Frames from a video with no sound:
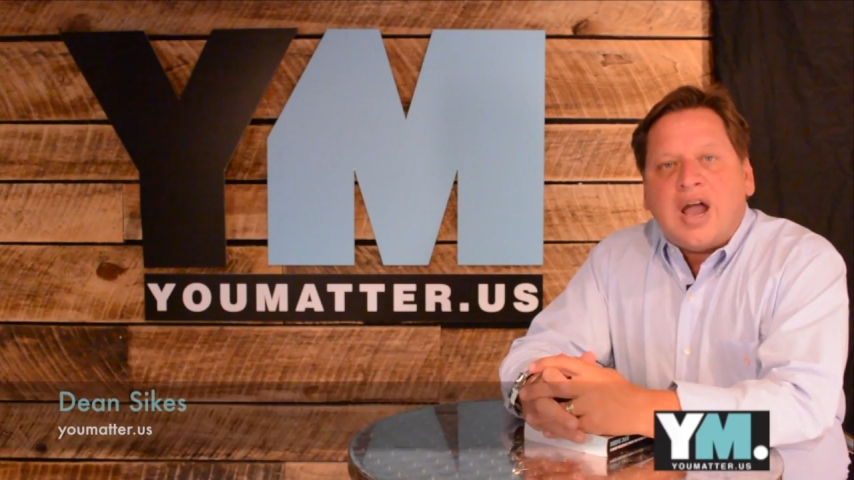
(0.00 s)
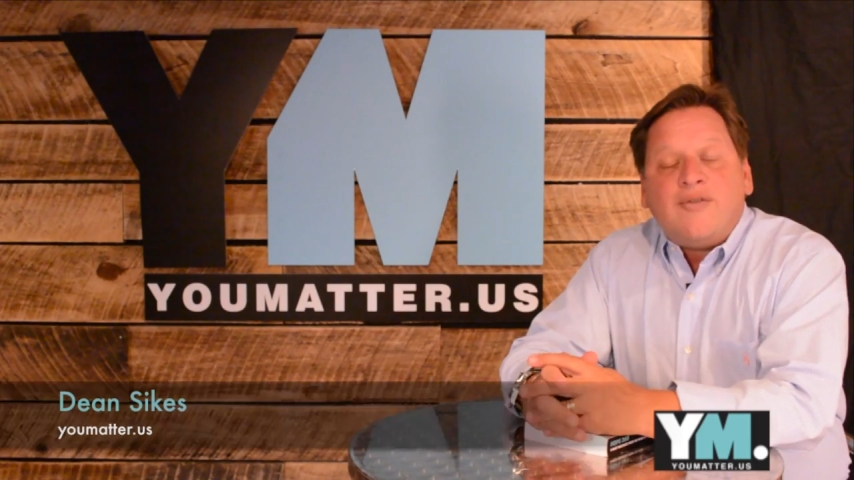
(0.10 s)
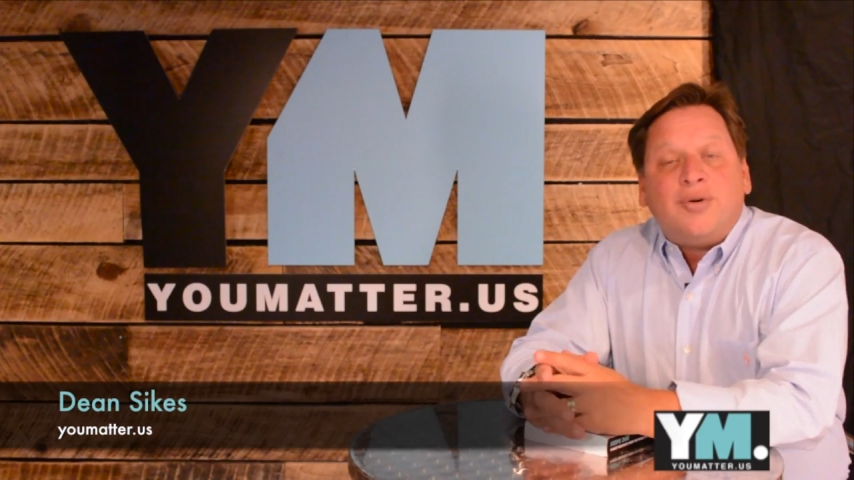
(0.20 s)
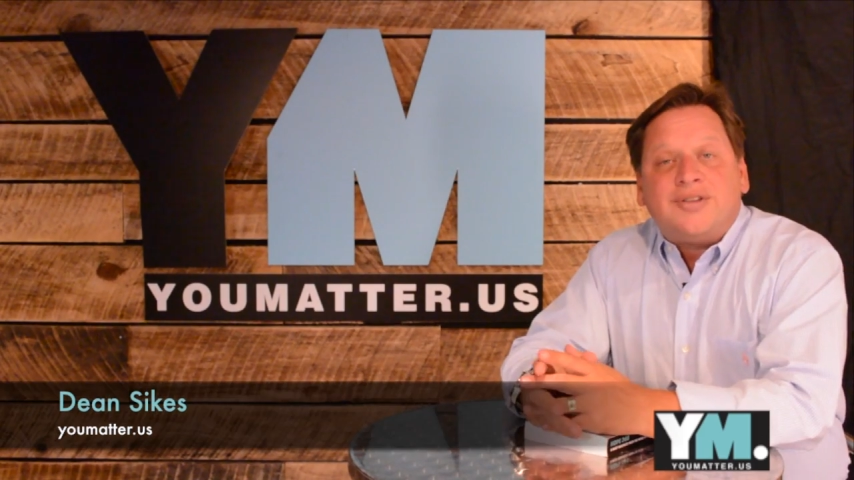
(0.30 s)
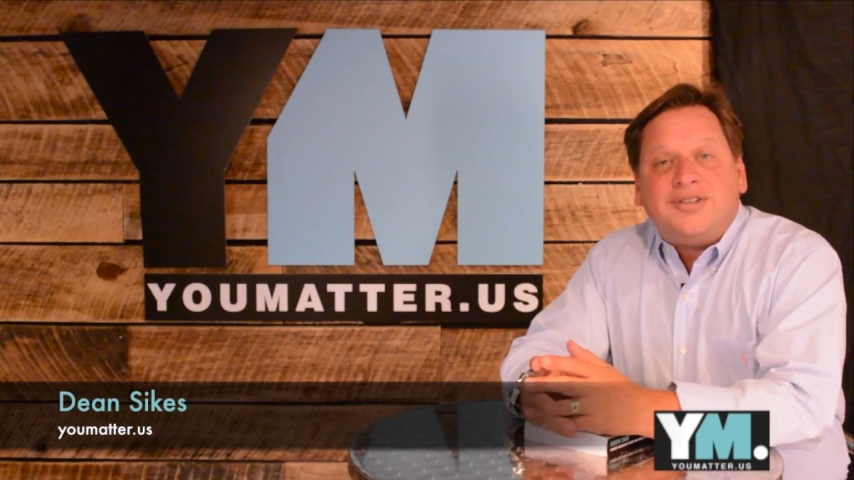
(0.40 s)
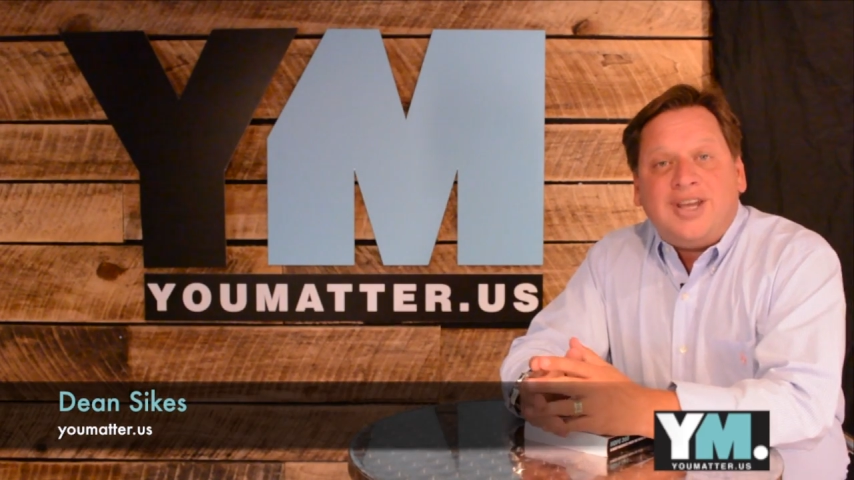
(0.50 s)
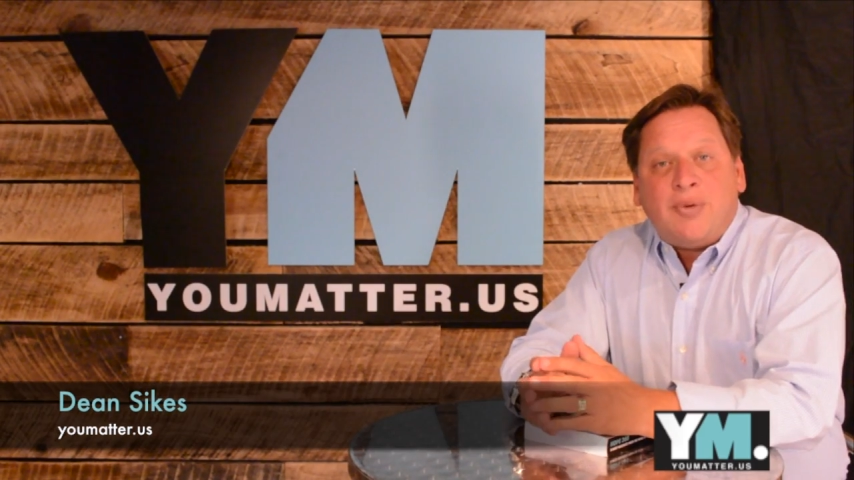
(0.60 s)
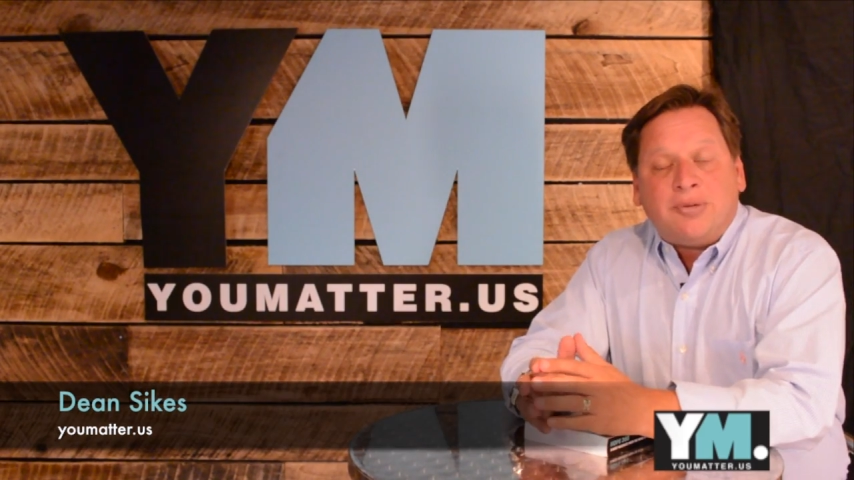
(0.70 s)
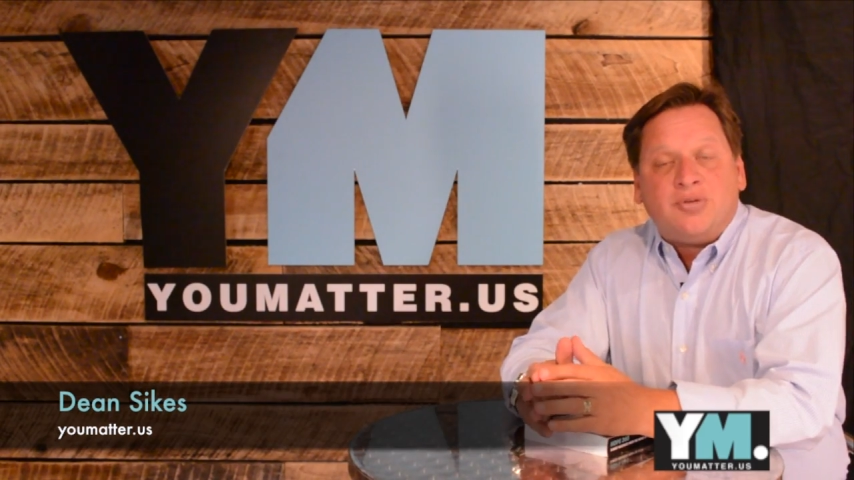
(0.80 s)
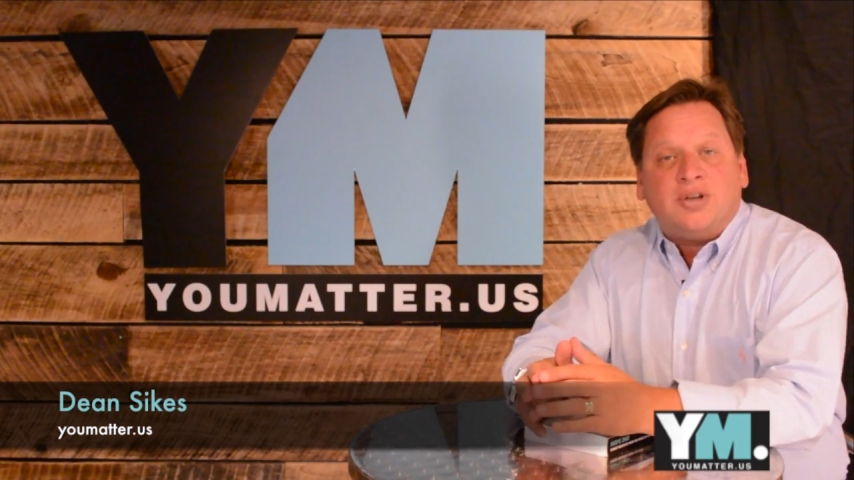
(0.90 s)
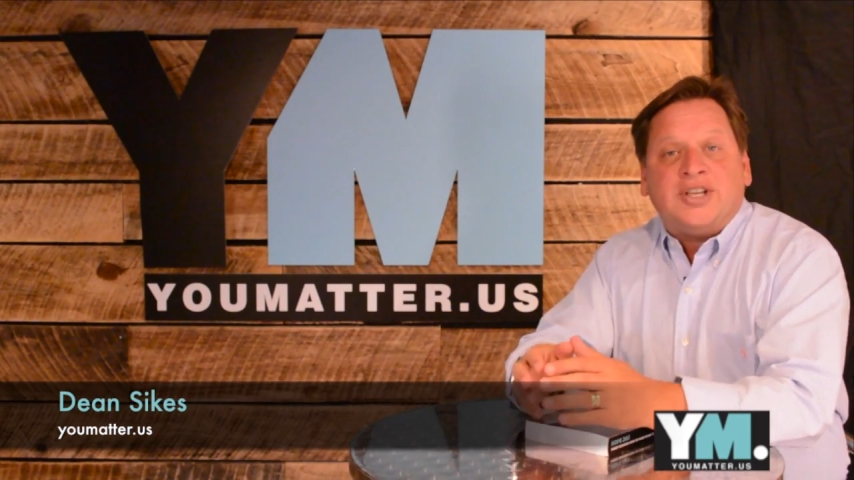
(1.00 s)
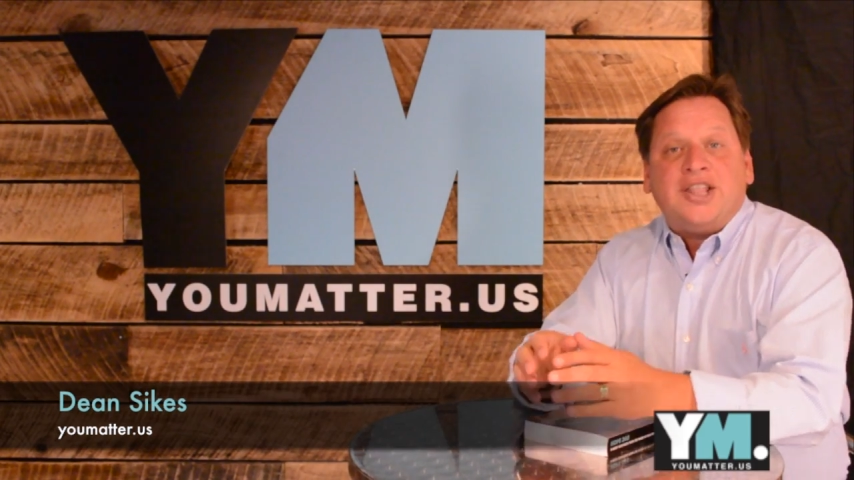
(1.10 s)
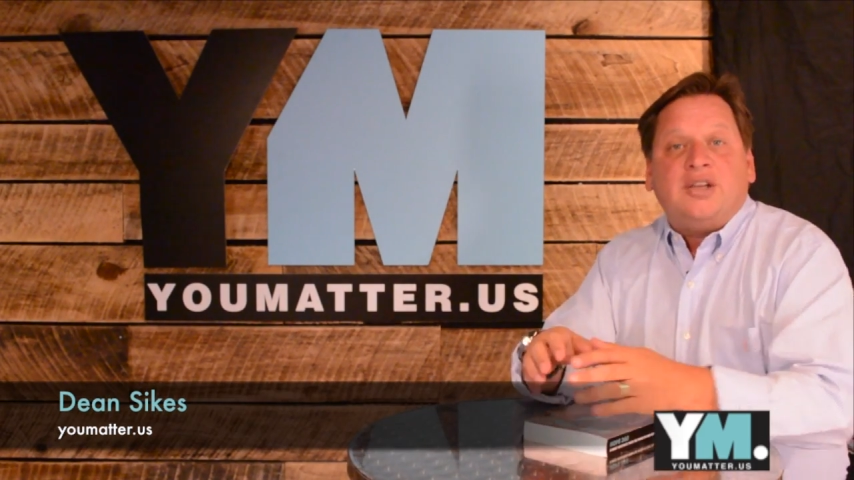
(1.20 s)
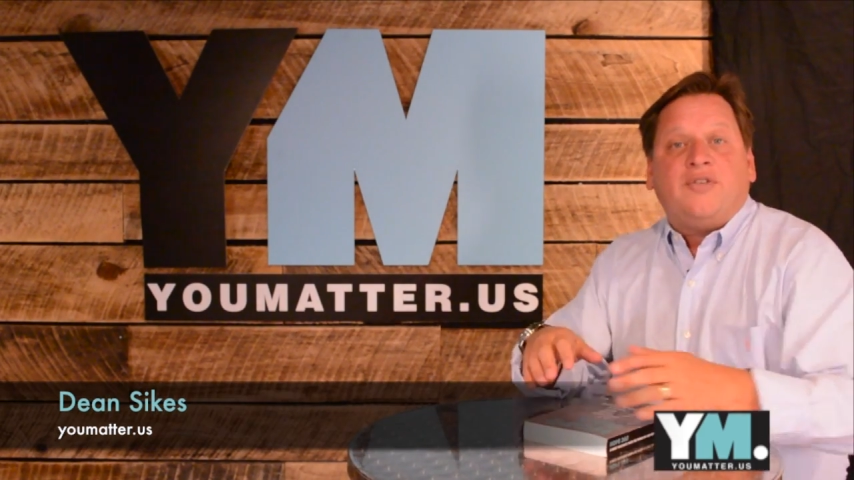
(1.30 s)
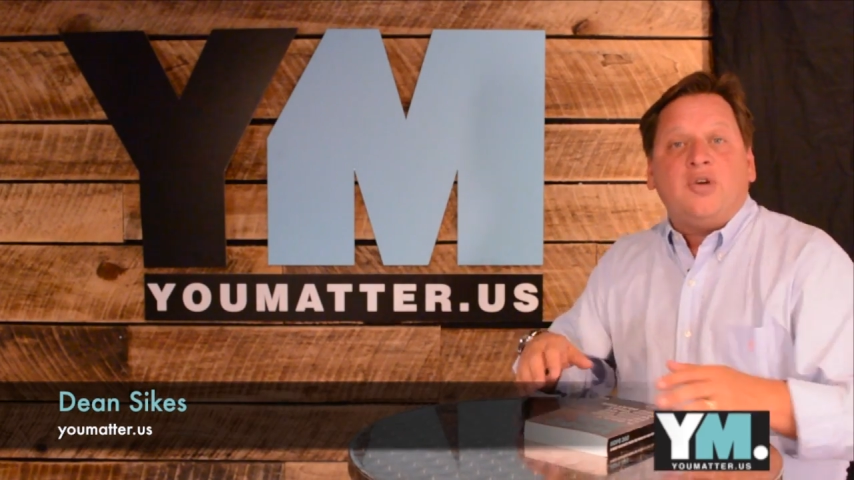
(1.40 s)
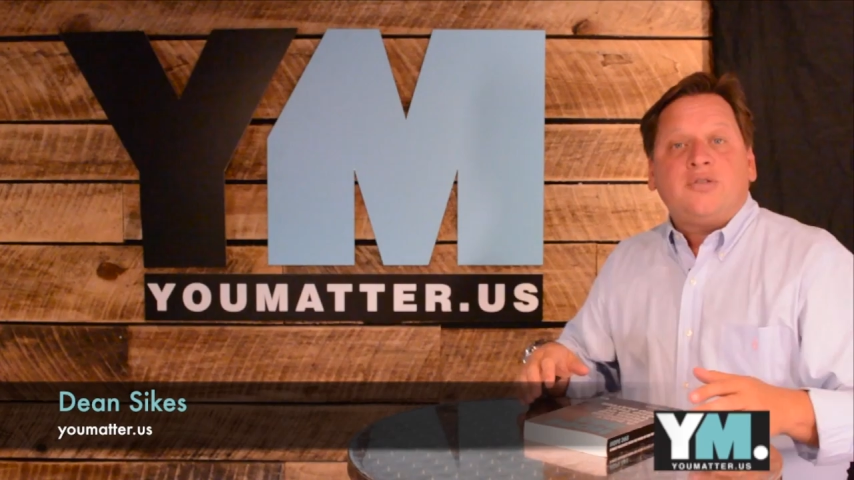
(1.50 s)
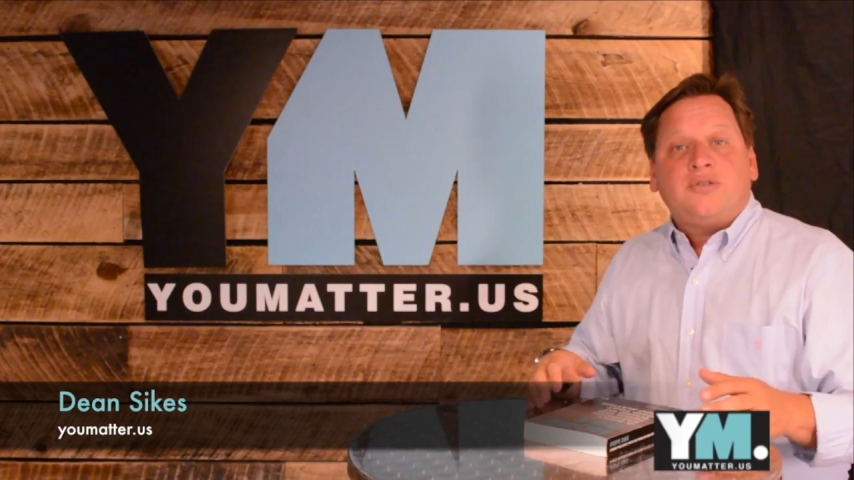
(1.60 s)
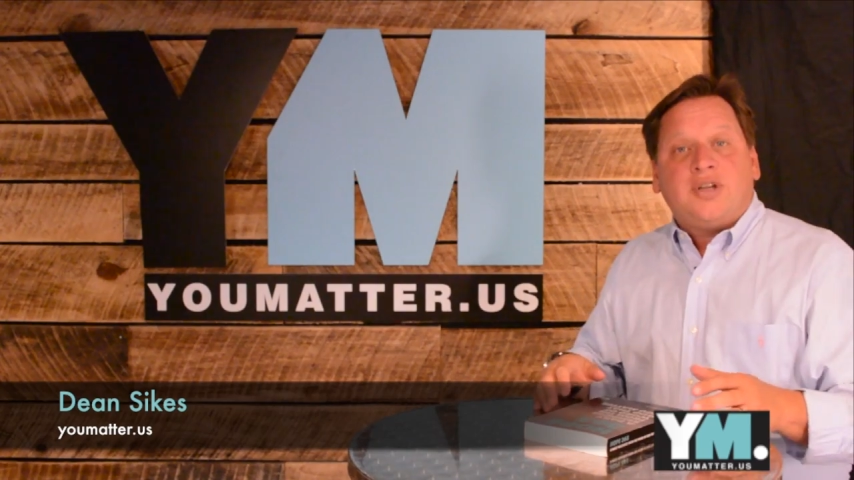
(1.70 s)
everyone, it's Dean. Welcome to our daily devotional.